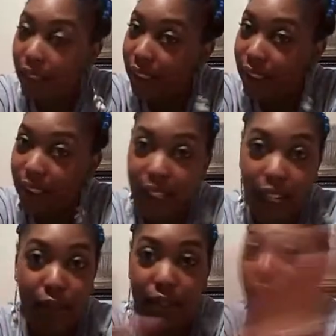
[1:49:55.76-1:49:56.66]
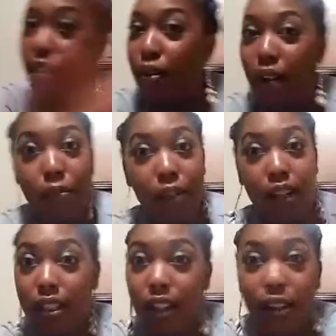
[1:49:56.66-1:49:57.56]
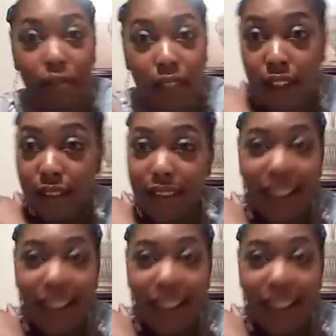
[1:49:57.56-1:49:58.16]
when he said, I was like, oh, I'm ready to talk now.